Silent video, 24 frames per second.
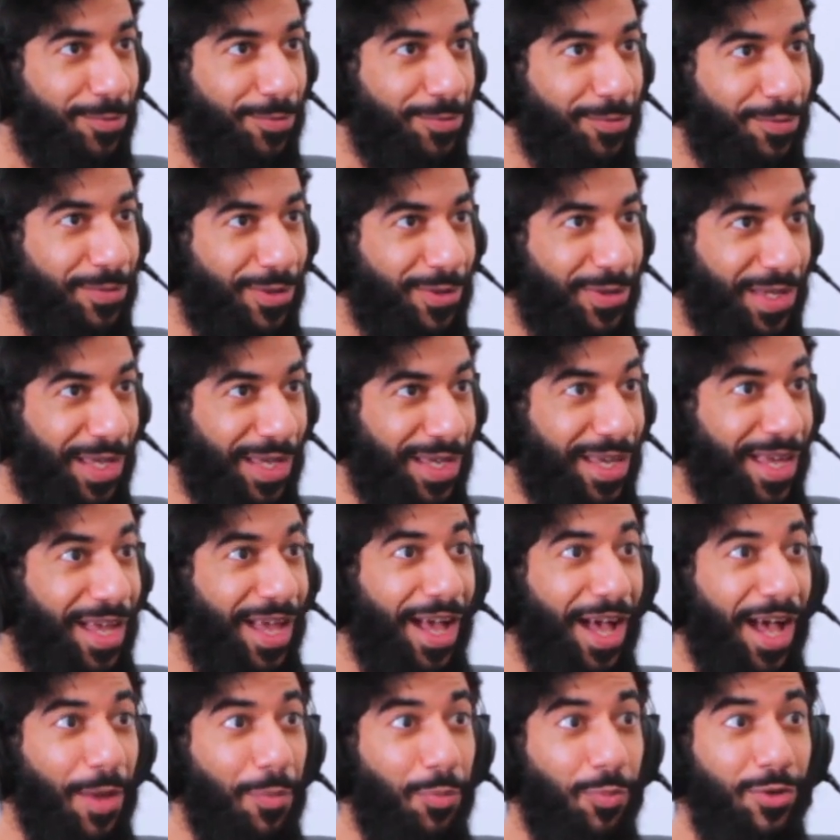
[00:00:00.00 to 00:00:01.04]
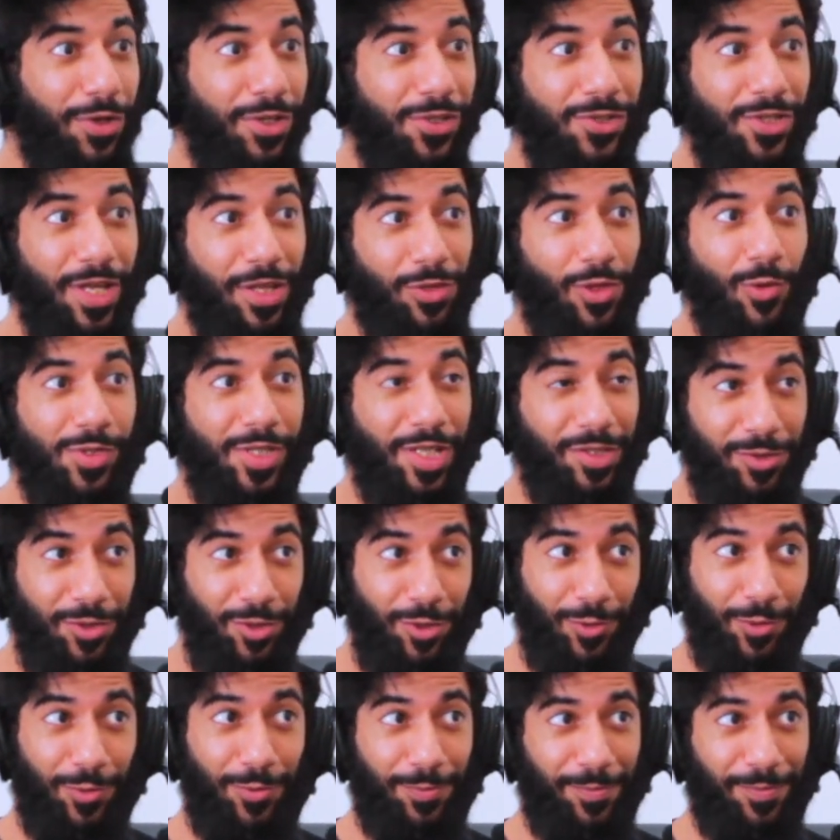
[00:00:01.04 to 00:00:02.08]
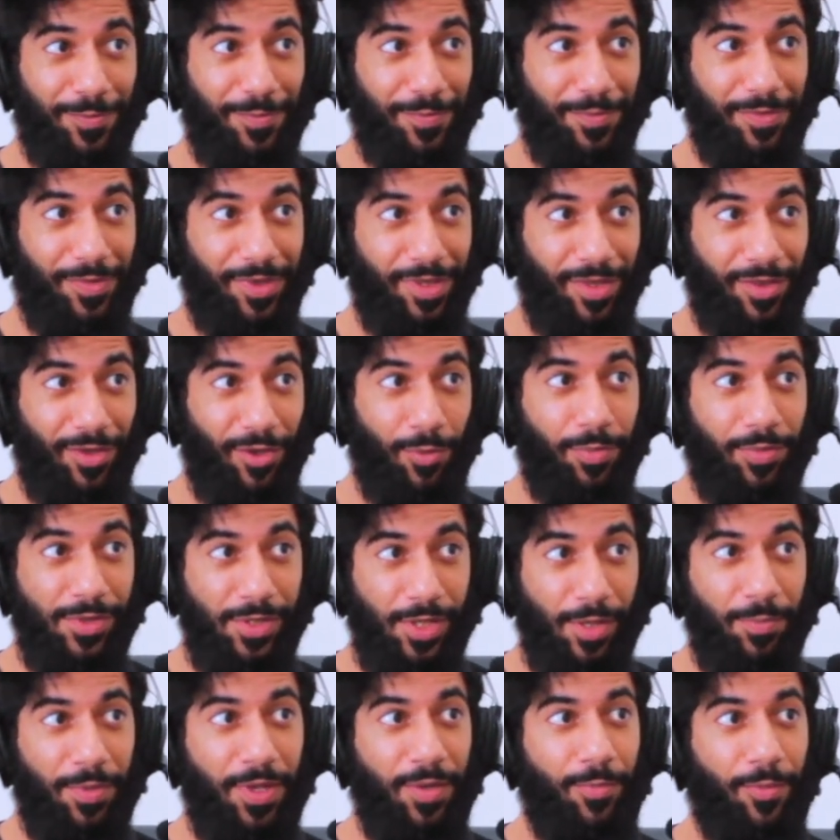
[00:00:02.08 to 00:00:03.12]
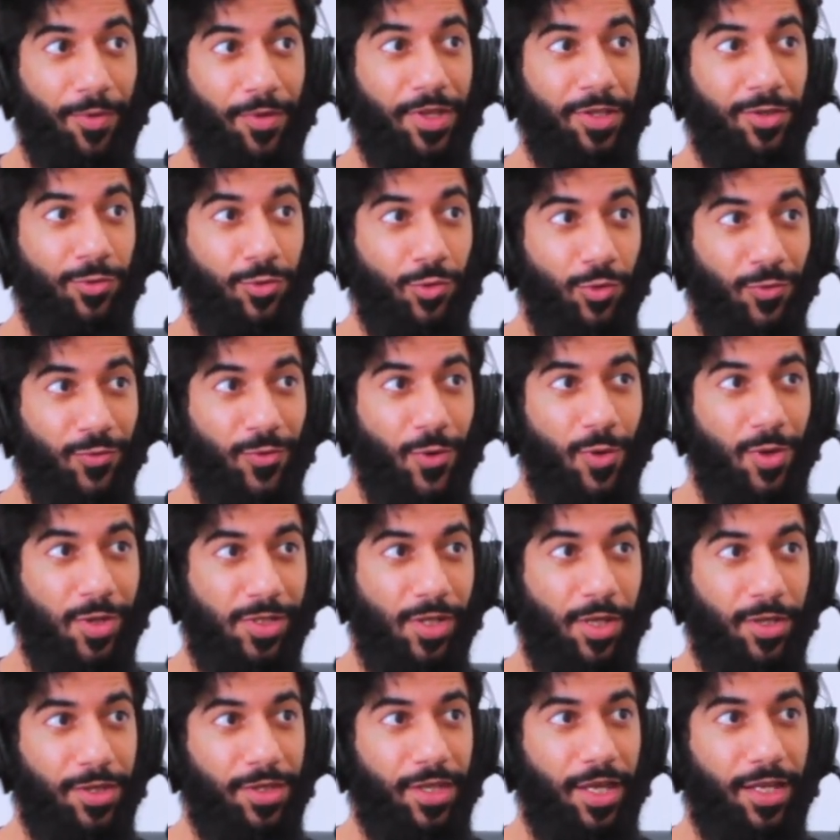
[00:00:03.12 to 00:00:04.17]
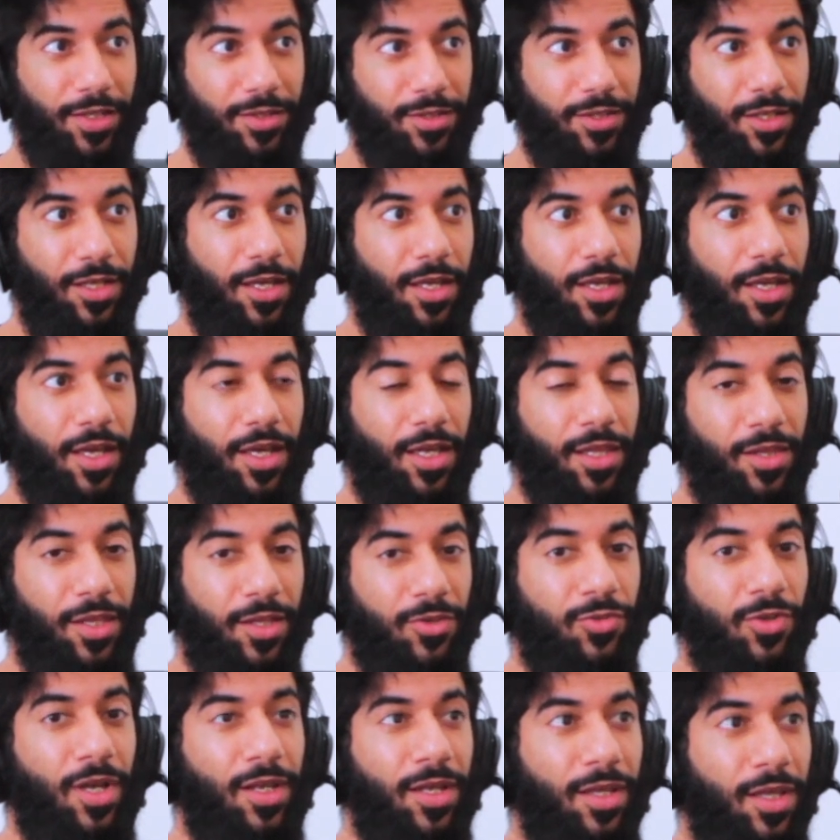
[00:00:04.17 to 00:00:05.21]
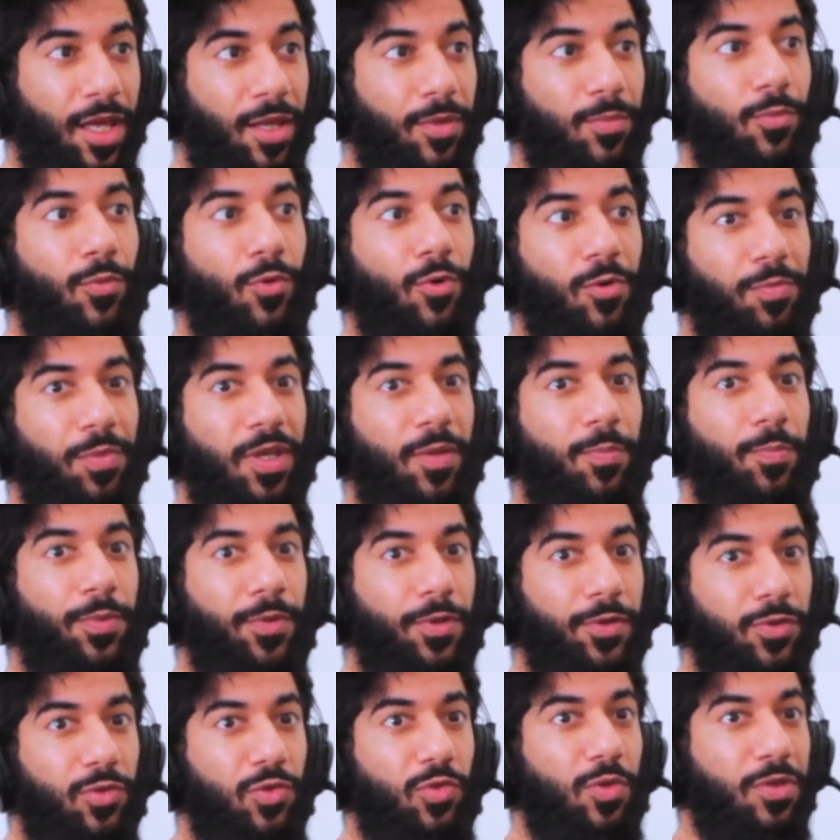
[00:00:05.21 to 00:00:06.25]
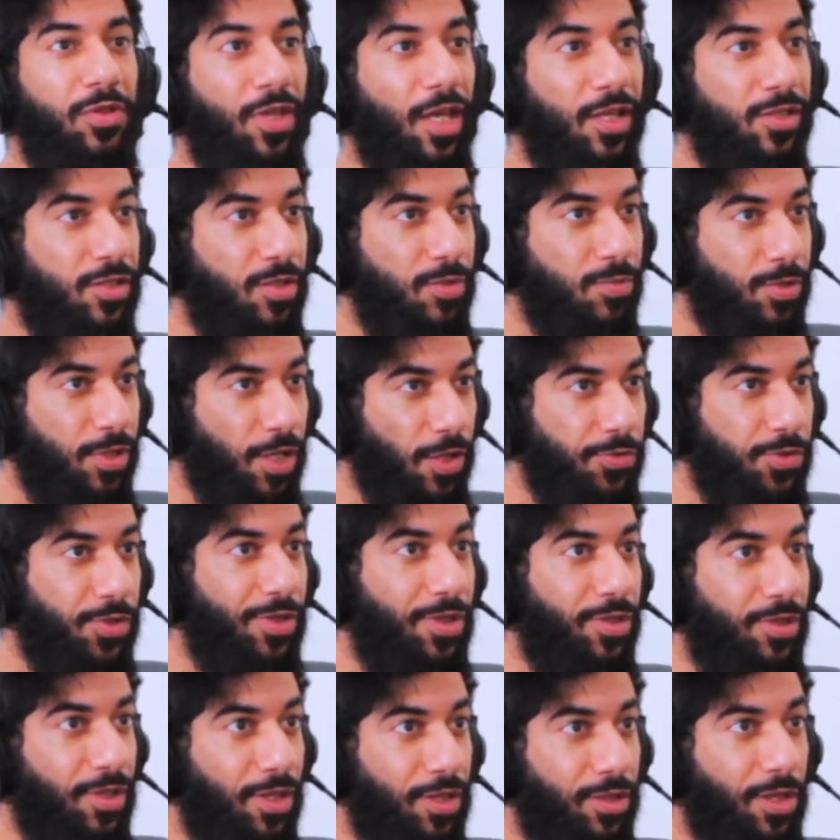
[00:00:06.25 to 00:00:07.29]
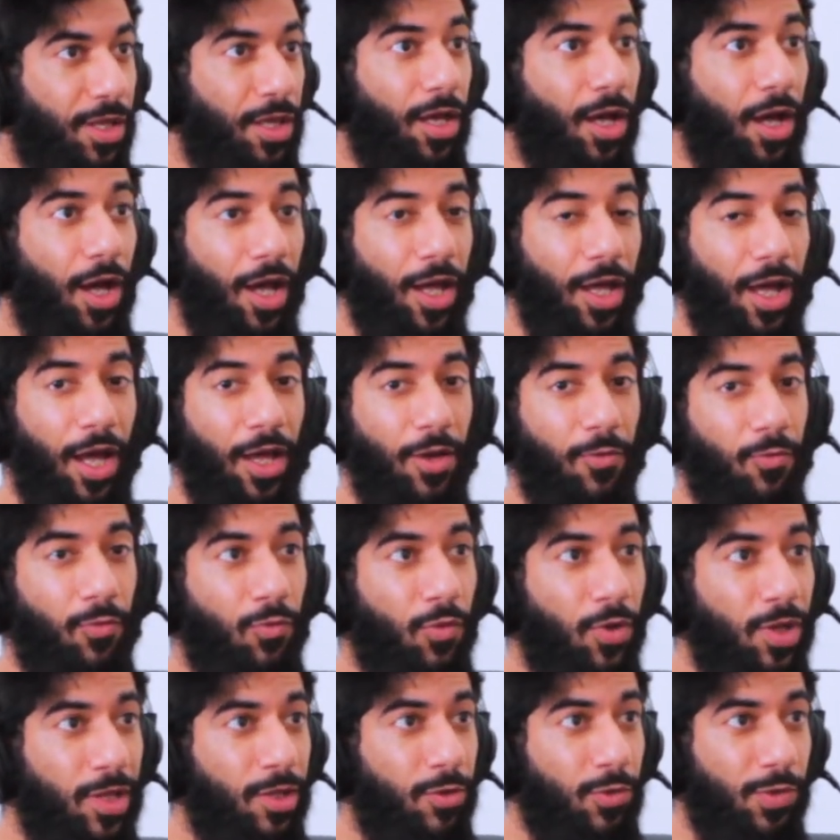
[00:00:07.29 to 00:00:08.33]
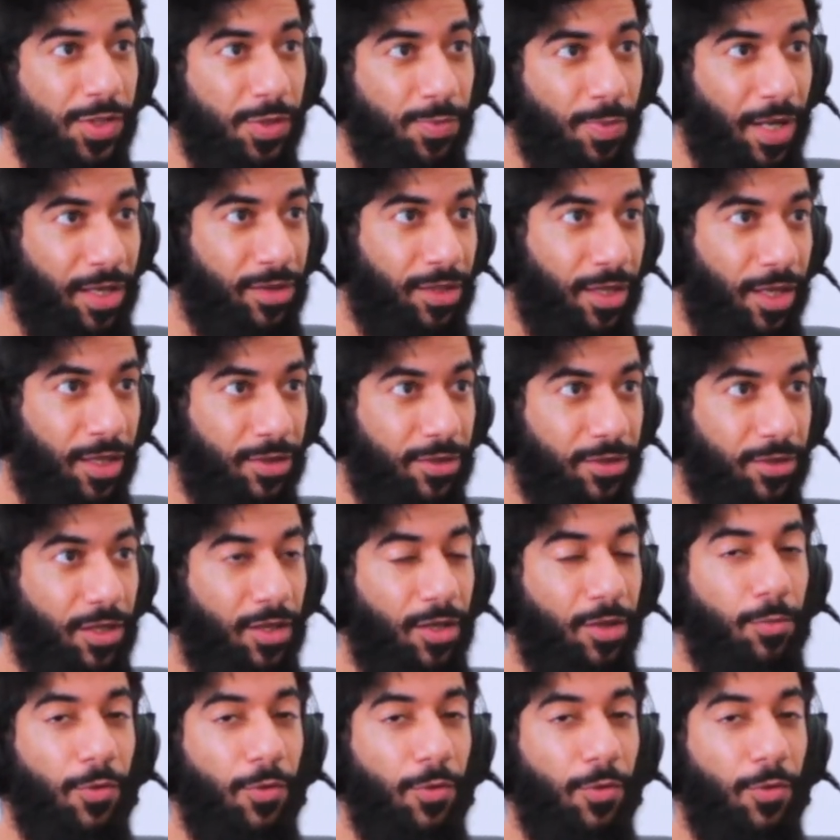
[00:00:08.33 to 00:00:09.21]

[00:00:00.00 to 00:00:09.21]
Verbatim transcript: Okay. I appreciate those that do. Mm. There are some people that do focus on that and they try to get more people to attach themselves to the deen. I, I really respect that.